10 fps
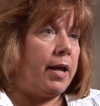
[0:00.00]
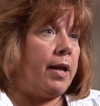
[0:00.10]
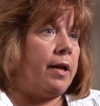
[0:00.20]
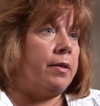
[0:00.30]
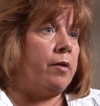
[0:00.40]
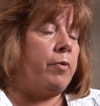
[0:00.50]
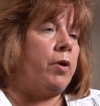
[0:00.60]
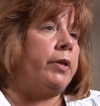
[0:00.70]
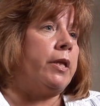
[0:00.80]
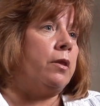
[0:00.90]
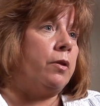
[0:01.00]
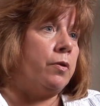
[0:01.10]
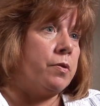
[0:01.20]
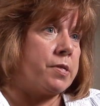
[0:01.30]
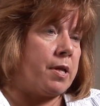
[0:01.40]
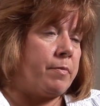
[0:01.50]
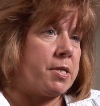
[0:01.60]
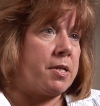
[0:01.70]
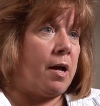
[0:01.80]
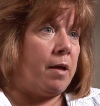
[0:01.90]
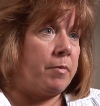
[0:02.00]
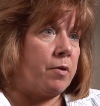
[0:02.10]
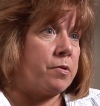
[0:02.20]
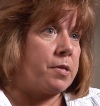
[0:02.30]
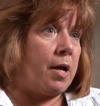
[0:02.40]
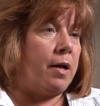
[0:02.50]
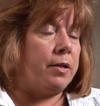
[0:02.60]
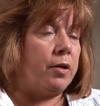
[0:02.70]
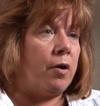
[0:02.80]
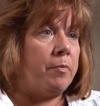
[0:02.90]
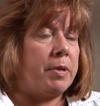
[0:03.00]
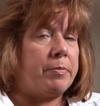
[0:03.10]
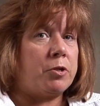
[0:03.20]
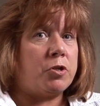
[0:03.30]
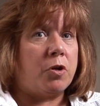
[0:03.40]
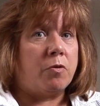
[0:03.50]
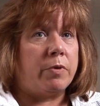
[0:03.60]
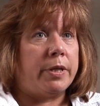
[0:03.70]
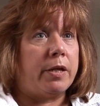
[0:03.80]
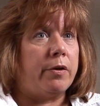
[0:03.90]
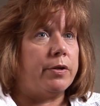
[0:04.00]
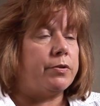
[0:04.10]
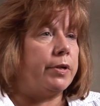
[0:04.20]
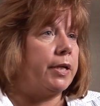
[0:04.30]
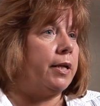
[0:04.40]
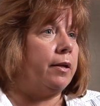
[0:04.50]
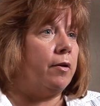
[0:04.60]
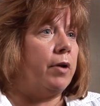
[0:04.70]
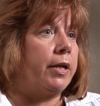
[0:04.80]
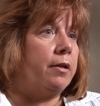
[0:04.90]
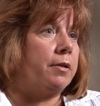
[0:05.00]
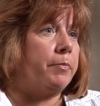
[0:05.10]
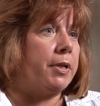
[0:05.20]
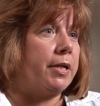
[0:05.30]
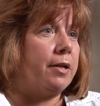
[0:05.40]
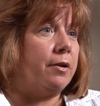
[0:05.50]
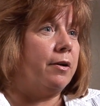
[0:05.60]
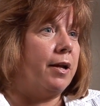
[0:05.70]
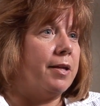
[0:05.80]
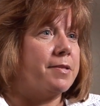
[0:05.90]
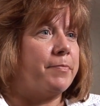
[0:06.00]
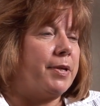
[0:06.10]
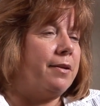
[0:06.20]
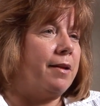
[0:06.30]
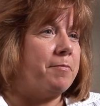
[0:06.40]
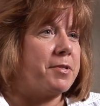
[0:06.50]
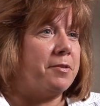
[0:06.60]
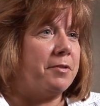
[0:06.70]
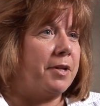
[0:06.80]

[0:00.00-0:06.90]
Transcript: and that we only lose them as time goes on. You know how people joke when they go out drinking, oh, I killed a billion neurons, but I'm still